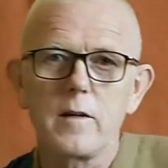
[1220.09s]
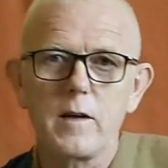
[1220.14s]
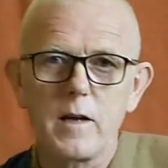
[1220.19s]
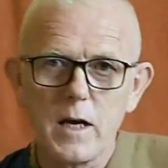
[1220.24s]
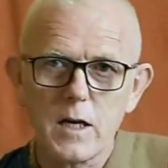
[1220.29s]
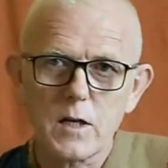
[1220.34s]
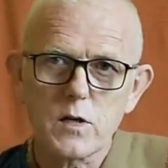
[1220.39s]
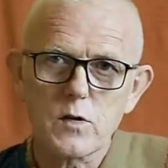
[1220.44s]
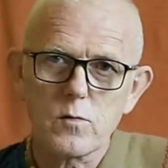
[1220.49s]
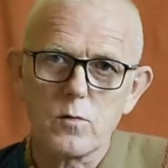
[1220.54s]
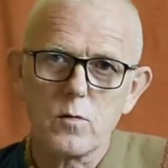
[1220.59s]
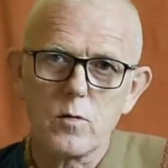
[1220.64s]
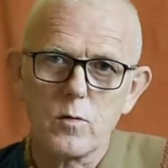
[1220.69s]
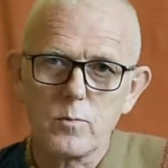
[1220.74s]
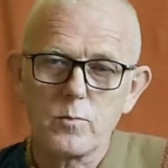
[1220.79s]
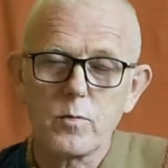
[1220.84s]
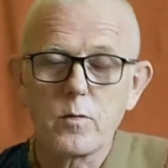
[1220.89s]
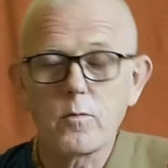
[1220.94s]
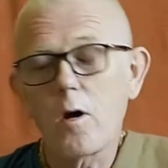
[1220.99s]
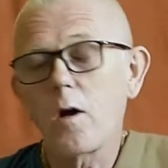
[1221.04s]
the actual
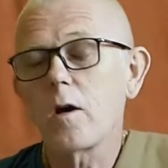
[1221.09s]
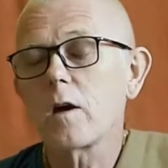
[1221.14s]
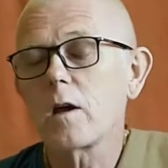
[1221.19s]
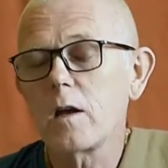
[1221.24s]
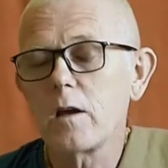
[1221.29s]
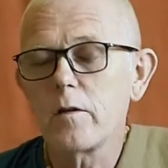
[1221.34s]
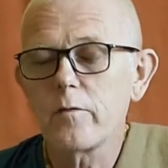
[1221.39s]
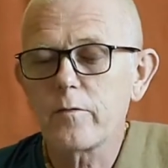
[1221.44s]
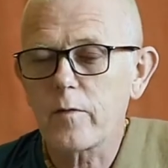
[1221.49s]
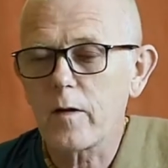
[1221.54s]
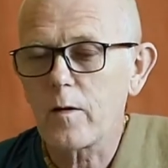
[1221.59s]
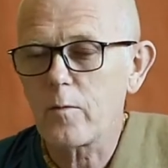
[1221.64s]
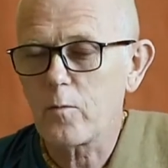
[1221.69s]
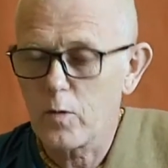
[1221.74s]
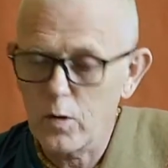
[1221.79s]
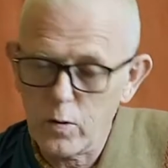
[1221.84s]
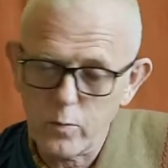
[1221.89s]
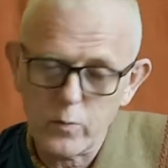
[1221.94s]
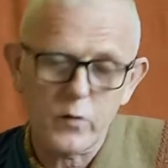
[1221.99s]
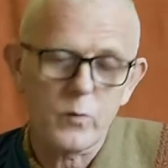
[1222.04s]
prerogative and
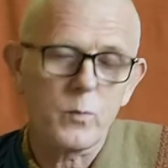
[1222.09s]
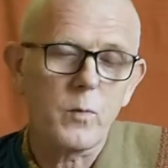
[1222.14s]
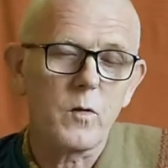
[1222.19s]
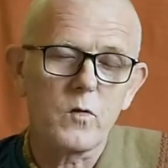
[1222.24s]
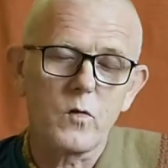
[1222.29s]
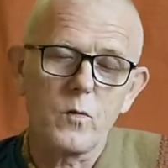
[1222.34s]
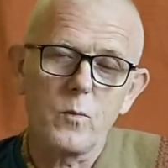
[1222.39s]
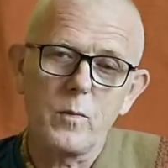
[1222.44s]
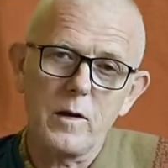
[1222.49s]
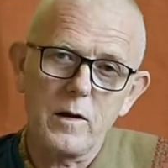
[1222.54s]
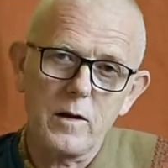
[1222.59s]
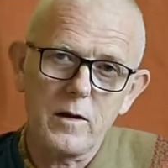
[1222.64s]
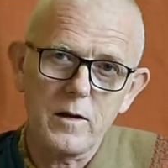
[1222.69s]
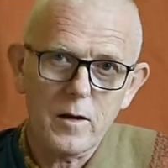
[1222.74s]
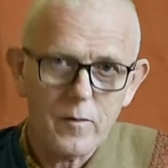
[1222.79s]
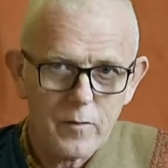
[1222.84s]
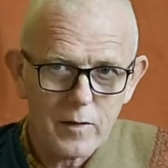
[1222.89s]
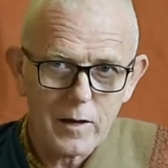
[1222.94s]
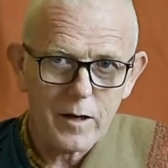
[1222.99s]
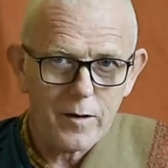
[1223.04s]
real
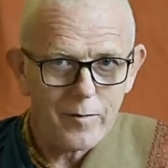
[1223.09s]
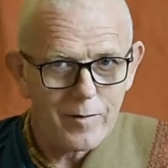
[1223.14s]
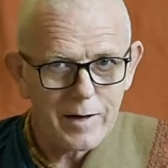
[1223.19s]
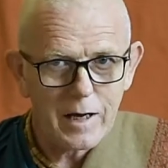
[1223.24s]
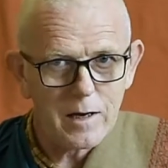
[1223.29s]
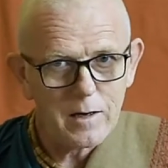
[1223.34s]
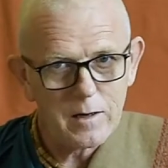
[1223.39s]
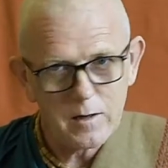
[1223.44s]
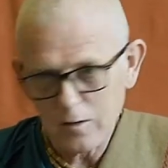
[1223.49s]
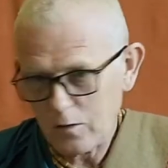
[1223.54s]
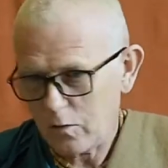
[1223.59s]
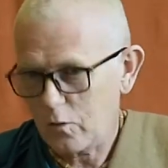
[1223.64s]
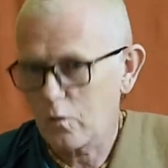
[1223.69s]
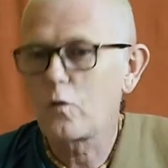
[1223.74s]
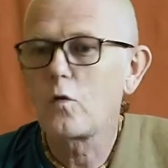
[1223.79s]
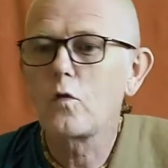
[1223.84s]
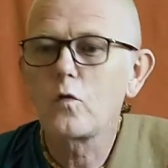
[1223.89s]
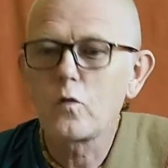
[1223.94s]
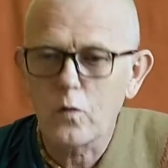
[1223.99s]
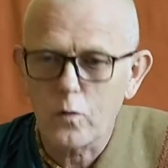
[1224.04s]
responsibility of the living entity
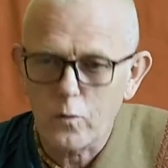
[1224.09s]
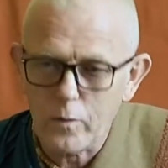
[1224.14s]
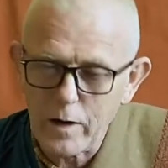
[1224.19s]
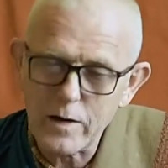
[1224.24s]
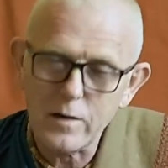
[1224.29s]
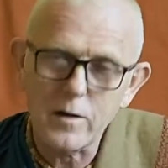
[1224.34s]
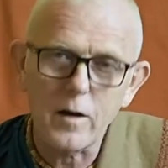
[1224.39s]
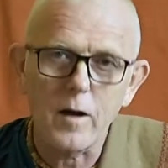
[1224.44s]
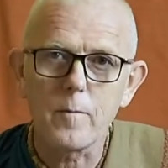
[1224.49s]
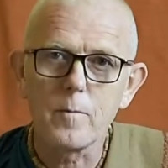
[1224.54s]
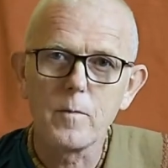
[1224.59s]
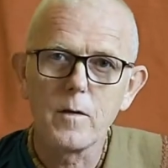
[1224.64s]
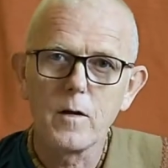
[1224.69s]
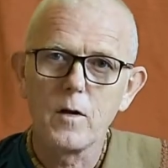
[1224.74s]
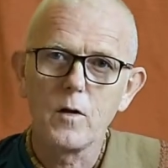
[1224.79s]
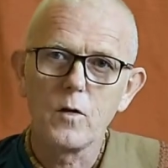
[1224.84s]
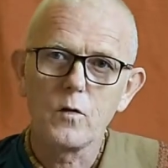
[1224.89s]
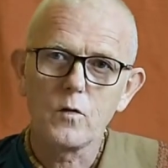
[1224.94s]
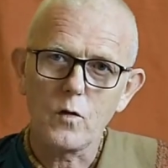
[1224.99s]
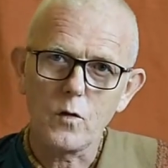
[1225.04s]
to surrender
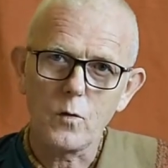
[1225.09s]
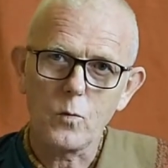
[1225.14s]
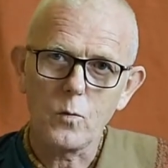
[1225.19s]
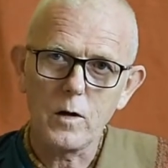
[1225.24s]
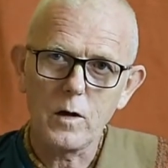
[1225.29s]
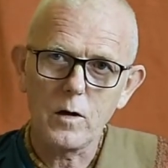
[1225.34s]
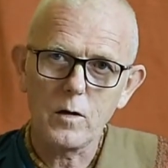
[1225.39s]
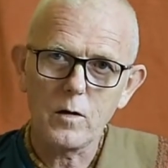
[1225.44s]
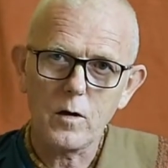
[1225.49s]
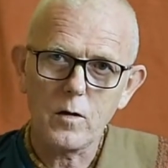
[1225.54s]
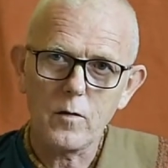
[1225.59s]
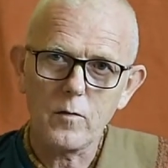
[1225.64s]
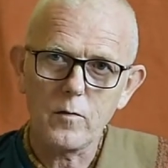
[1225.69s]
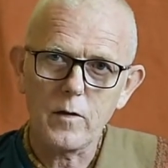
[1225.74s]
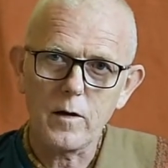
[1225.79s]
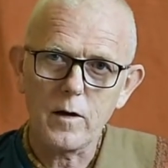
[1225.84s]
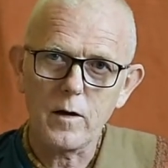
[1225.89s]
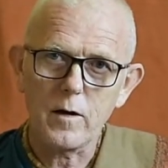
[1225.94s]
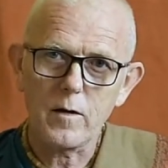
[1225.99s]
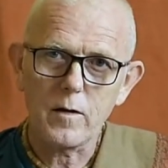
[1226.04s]
to the will of
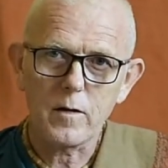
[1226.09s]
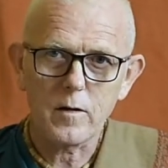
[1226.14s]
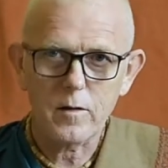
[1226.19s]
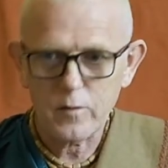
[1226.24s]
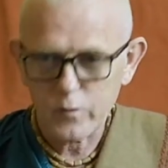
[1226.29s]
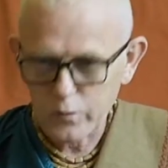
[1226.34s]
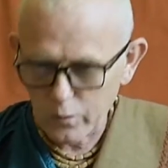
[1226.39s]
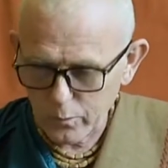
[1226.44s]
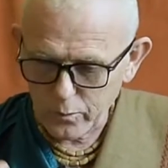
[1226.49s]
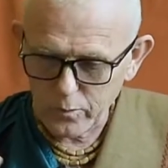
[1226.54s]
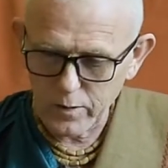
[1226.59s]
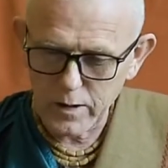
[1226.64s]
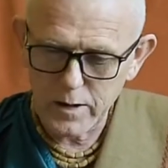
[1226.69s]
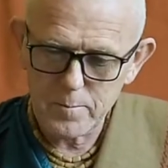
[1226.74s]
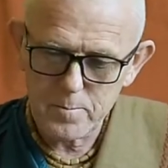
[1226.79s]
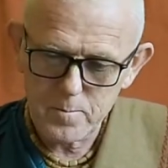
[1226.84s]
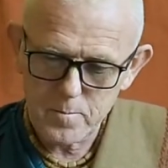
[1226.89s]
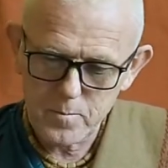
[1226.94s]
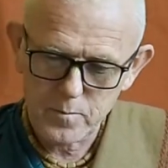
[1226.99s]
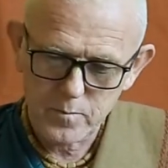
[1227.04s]
the
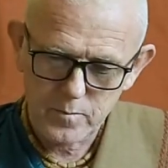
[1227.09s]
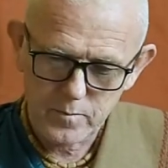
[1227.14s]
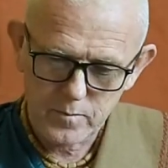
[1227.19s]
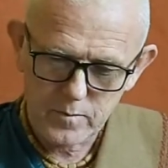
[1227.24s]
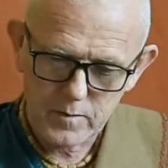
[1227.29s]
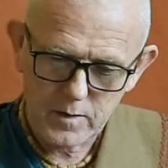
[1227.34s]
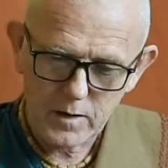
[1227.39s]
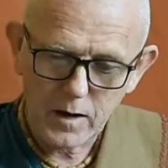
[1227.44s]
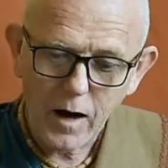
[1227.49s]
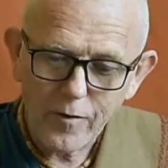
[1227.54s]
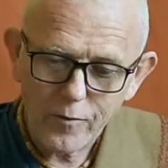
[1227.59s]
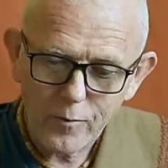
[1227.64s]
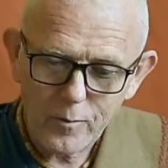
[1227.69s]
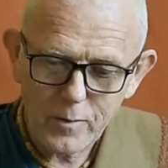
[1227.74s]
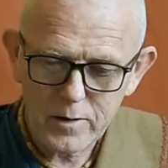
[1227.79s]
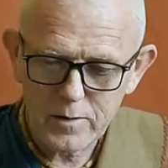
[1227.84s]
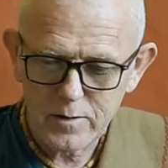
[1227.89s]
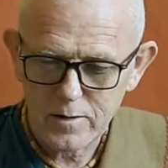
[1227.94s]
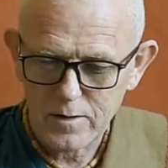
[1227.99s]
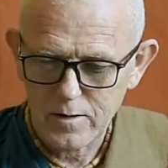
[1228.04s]
Supreme, the
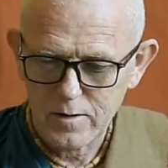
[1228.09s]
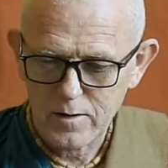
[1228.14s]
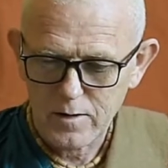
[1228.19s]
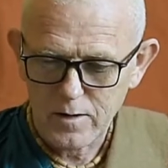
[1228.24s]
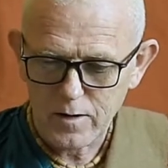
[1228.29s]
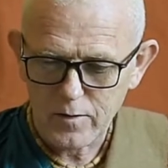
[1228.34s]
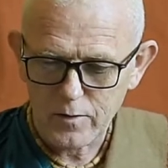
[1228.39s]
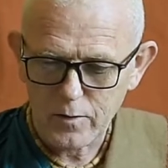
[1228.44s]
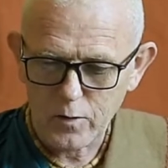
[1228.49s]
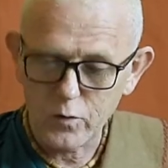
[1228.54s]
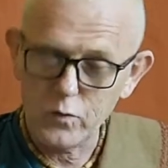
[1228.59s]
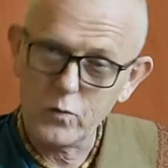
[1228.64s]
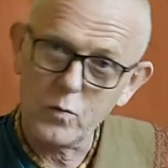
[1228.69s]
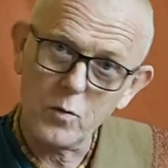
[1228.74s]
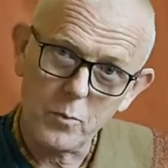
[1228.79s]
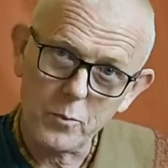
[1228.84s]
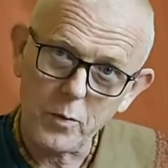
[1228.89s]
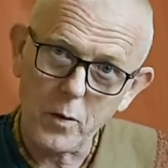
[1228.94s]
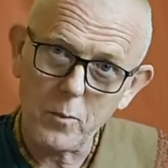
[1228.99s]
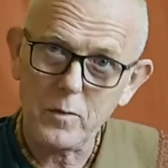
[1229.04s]
government, and those who
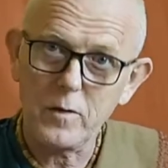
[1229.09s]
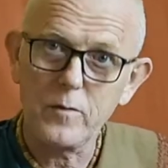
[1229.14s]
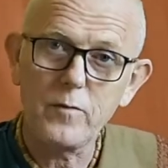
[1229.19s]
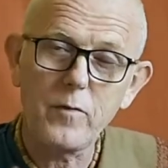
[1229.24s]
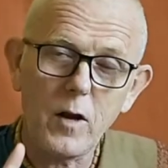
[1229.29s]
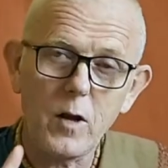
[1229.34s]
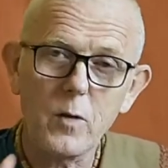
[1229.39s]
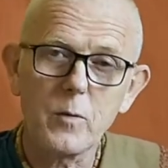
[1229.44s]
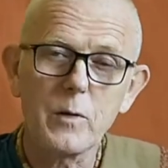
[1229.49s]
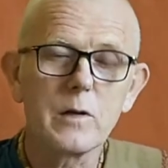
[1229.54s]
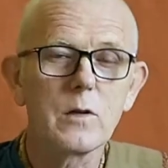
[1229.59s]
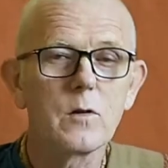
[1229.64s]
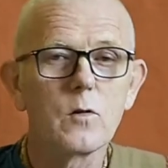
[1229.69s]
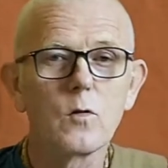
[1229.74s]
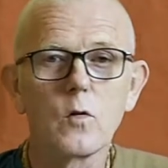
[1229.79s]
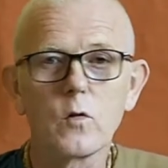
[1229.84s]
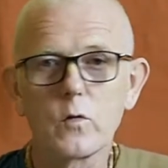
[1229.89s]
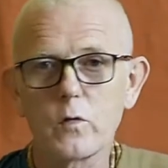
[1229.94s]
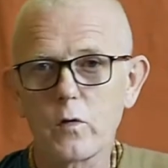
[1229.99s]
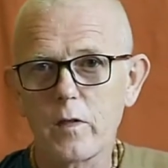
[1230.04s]
are properly following the
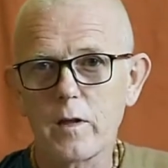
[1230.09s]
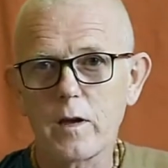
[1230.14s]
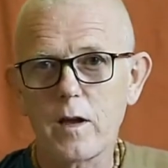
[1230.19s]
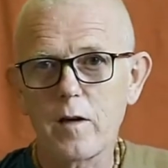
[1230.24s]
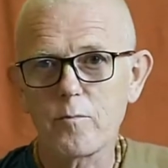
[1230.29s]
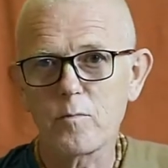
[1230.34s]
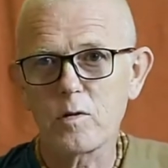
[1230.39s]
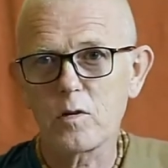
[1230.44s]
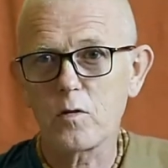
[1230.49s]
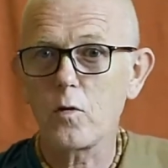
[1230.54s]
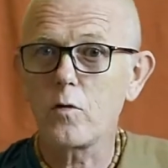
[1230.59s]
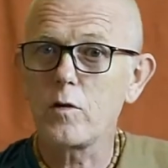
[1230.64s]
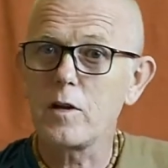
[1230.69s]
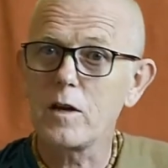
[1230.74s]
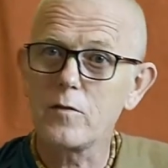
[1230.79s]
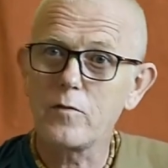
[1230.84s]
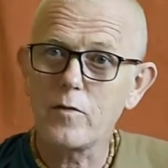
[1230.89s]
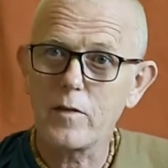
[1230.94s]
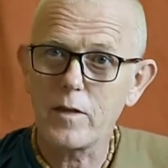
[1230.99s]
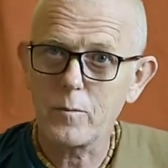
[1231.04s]
laws of the government, no
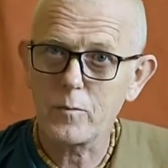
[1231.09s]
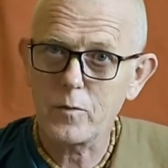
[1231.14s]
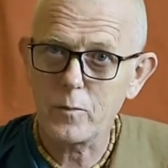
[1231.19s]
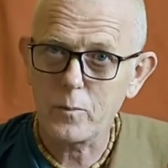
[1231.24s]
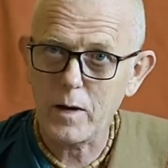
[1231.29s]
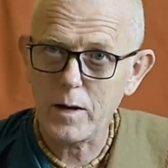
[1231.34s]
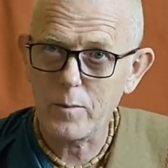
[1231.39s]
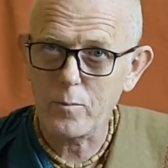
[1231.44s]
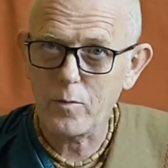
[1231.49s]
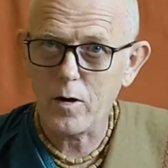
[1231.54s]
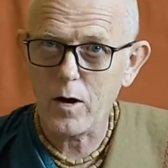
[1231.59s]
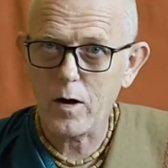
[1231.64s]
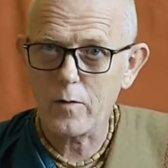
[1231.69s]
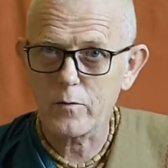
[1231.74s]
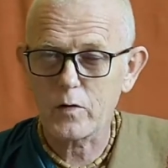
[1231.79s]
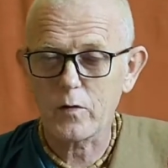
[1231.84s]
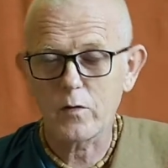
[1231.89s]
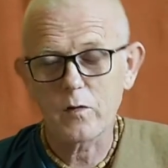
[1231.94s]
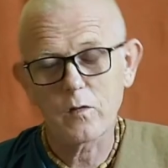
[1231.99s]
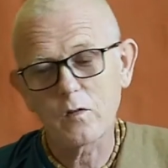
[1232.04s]
need for them to pay
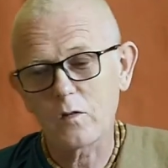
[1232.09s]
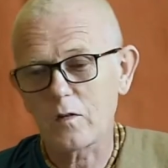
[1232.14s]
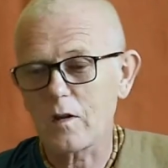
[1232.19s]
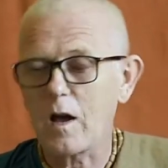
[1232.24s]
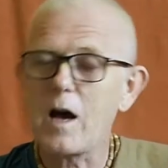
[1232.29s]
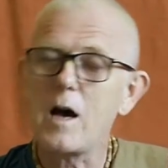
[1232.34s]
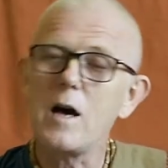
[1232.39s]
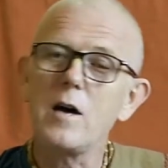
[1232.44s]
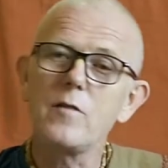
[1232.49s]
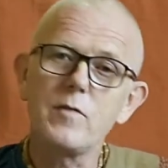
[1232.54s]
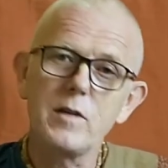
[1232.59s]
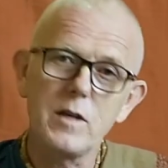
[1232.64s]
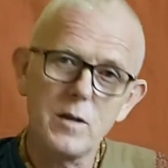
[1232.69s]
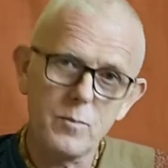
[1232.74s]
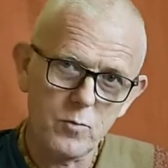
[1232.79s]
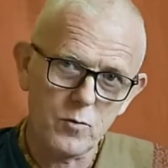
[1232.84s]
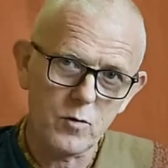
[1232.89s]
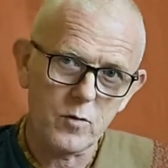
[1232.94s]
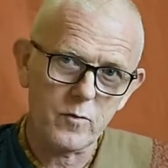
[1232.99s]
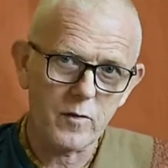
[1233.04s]
bribes. So this is
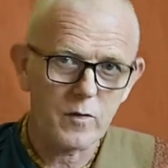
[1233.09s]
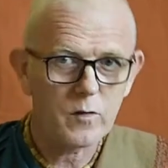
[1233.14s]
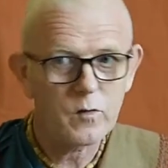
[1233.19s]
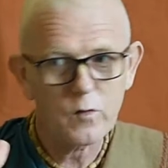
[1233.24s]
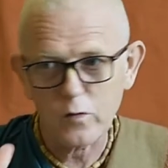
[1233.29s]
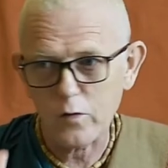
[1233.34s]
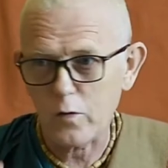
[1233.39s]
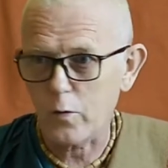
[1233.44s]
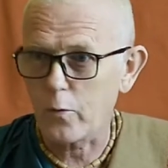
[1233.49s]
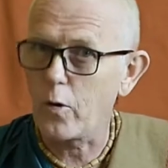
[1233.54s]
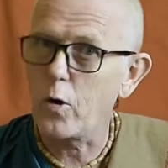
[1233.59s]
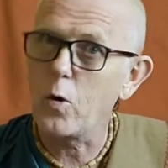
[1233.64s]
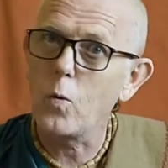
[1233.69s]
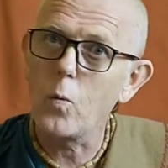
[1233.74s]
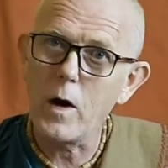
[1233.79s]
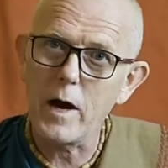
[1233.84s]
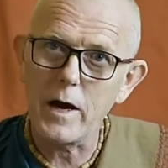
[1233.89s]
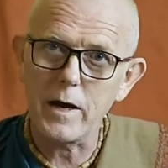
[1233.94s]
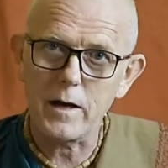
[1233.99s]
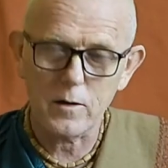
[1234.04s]
avidipurva, this is the wrong
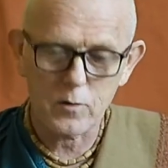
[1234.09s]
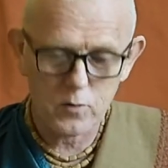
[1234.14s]
way.